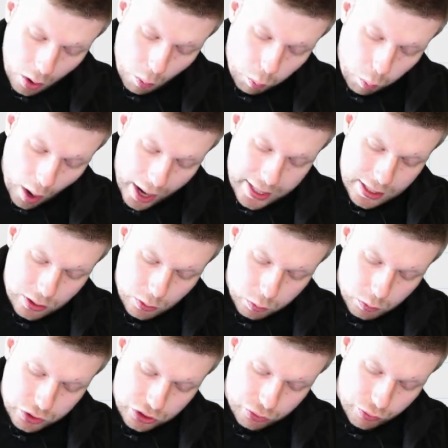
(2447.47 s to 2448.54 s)
y
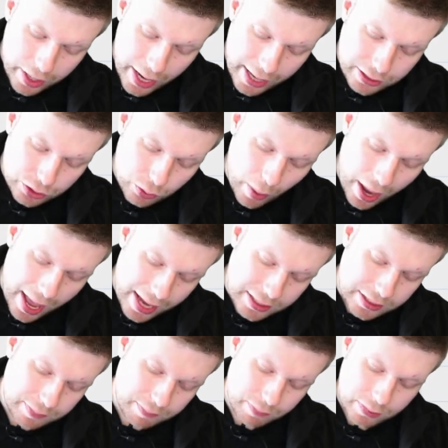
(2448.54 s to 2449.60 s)
equals 3x
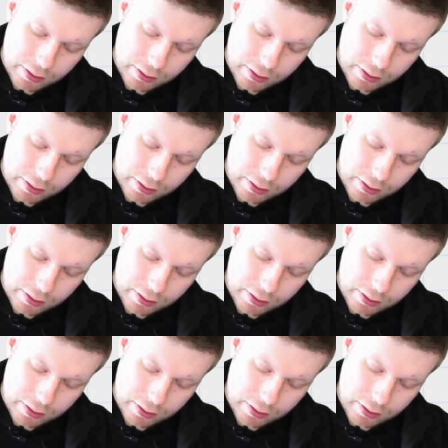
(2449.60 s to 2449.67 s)
squared,